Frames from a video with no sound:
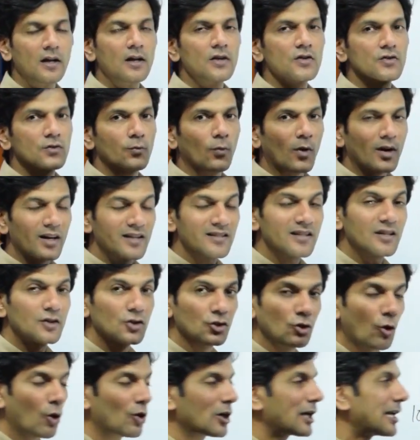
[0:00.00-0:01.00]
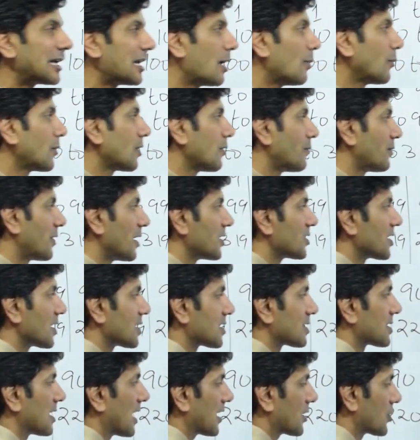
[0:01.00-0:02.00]
So what is the total number of
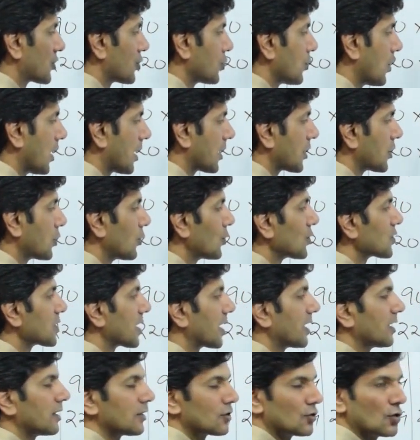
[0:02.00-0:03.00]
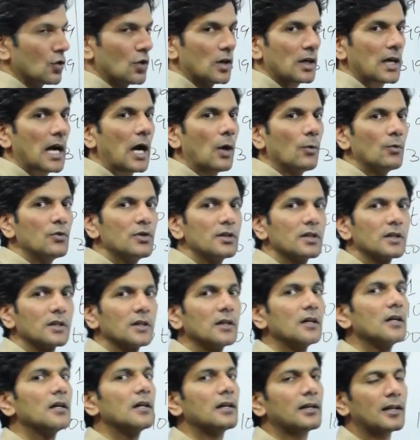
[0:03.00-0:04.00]
digits that you are using to count
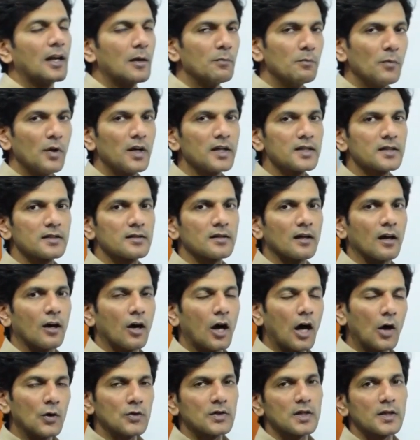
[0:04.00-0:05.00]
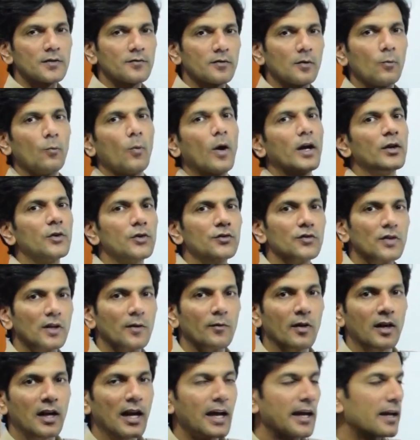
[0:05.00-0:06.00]
numbers, houses from 1 to
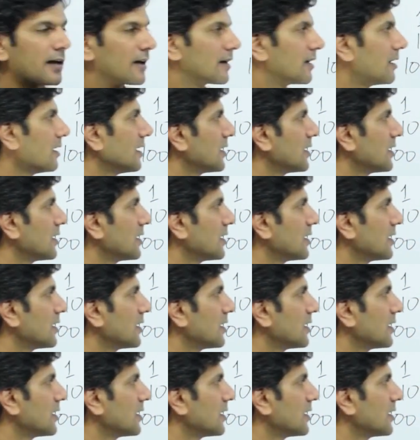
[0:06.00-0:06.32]
319?